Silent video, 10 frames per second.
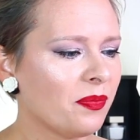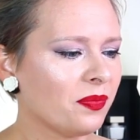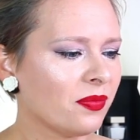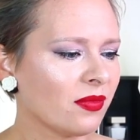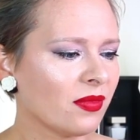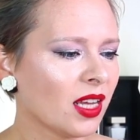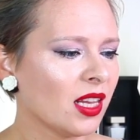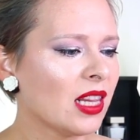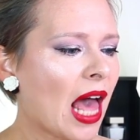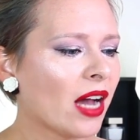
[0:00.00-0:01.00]

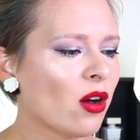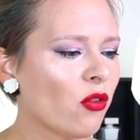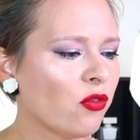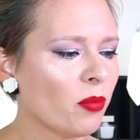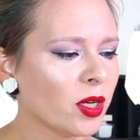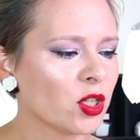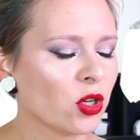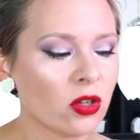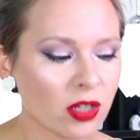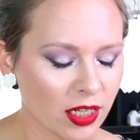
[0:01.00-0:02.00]
lack of
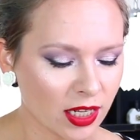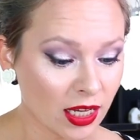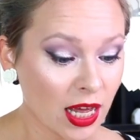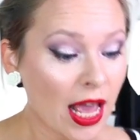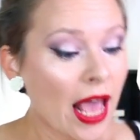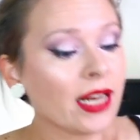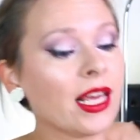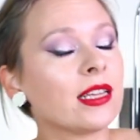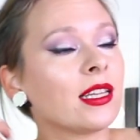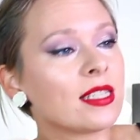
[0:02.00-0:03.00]
modernity, and
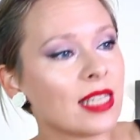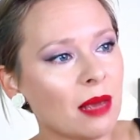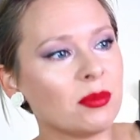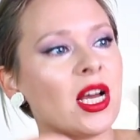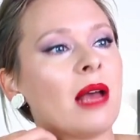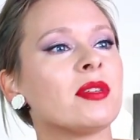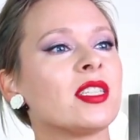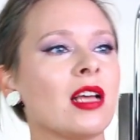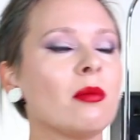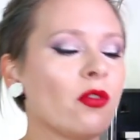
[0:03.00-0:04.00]
yet at the same time
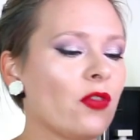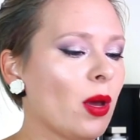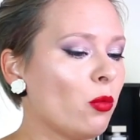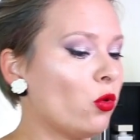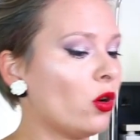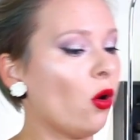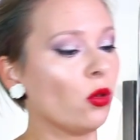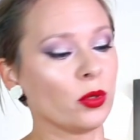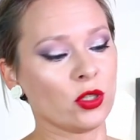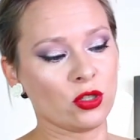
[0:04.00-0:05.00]
some of them were
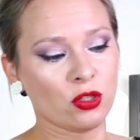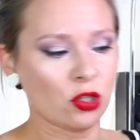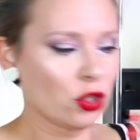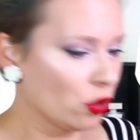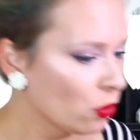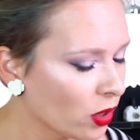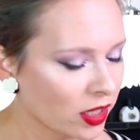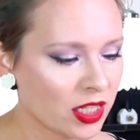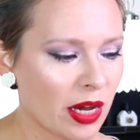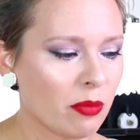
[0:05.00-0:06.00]
almost too
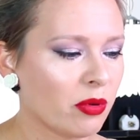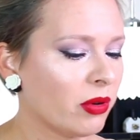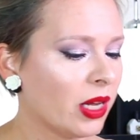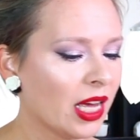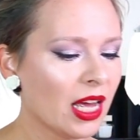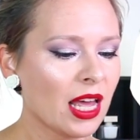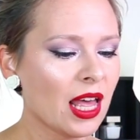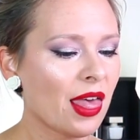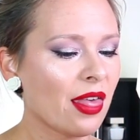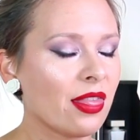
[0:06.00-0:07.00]
contemporary.
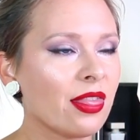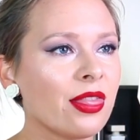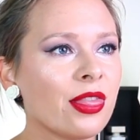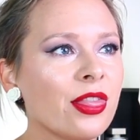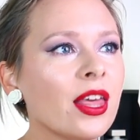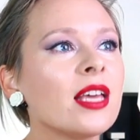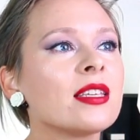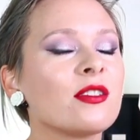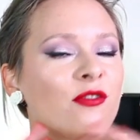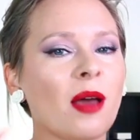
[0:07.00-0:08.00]

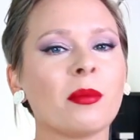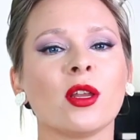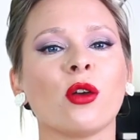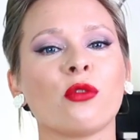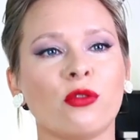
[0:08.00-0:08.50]
These family of